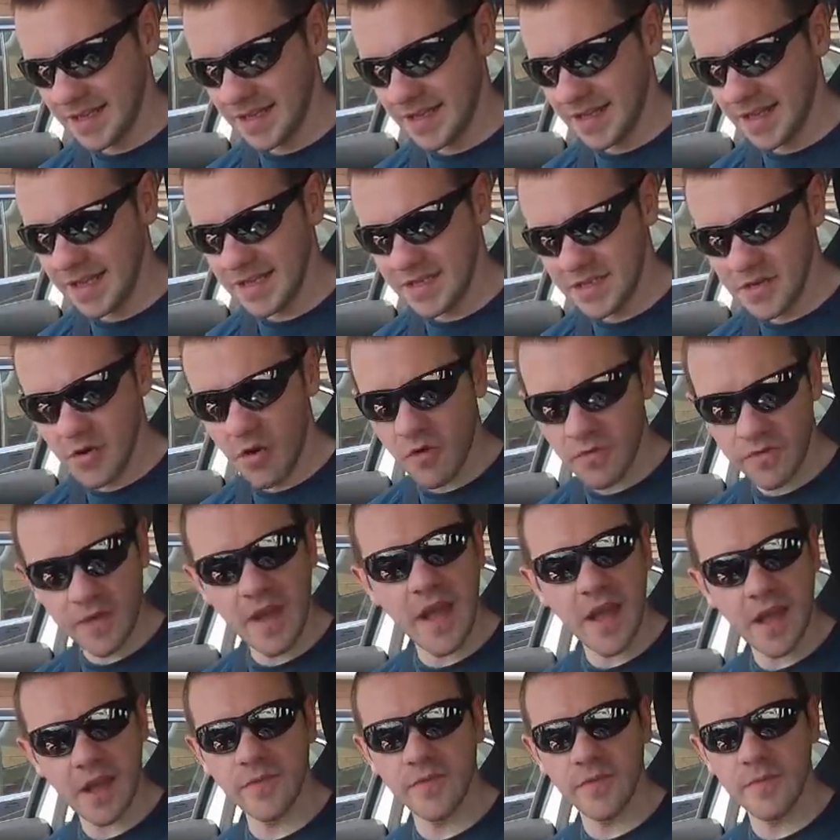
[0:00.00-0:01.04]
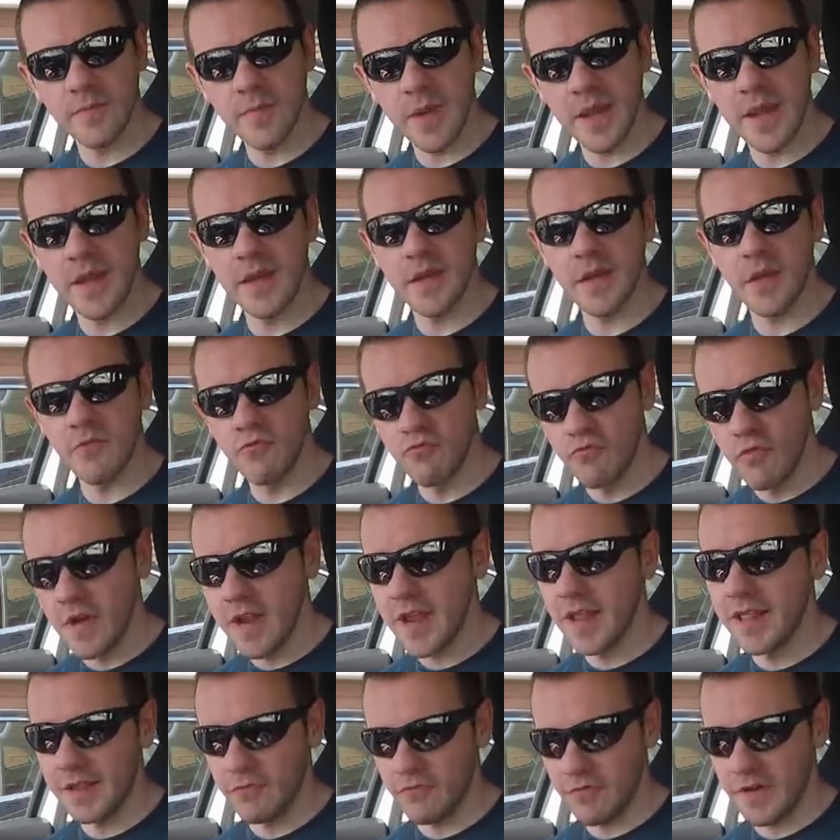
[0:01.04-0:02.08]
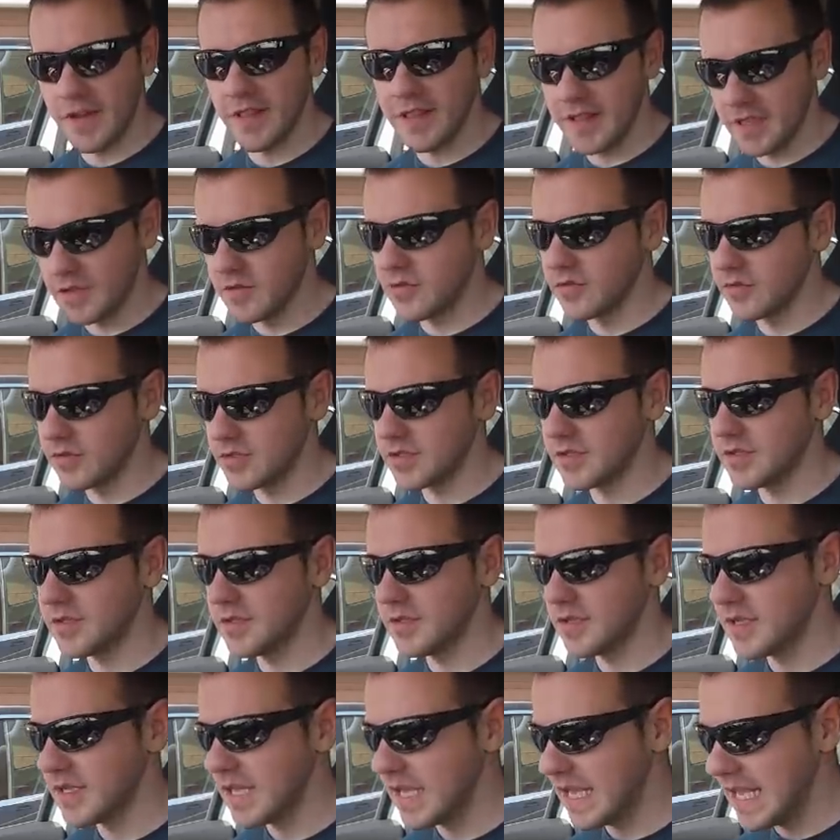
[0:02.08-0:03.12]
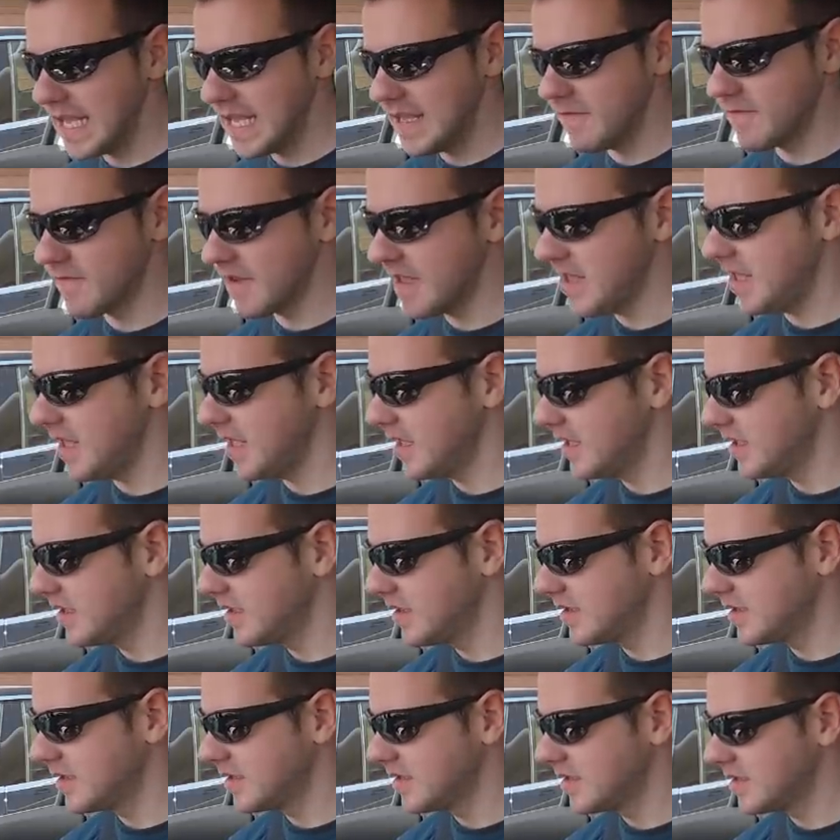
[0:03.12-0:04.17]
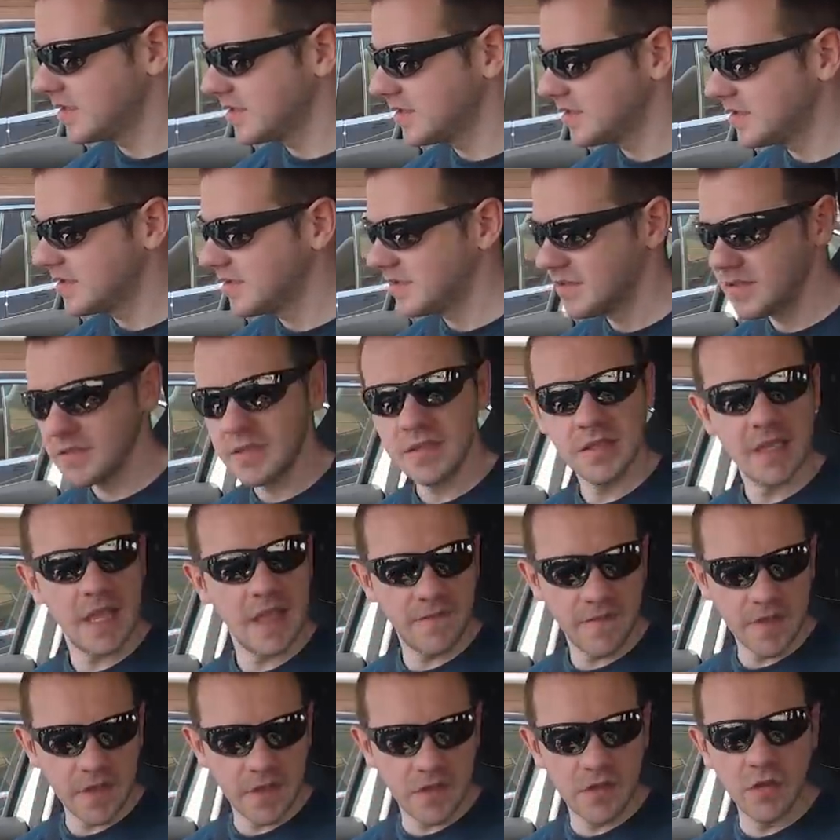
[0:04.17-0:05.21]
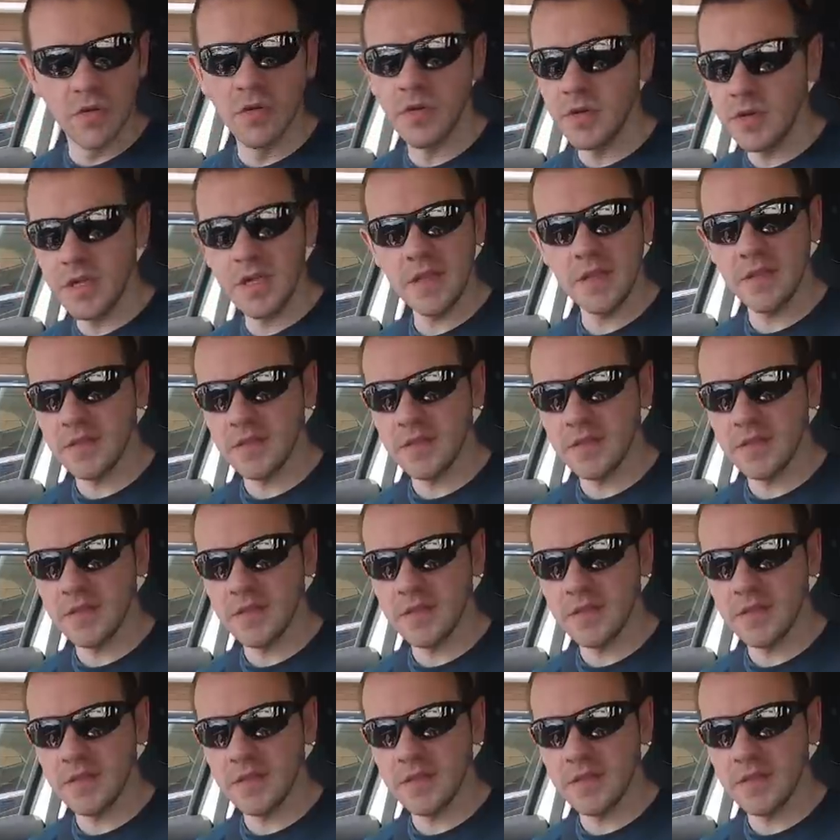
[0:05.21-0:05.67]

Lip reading: it's not far from being a really, really good EV. If you don't need the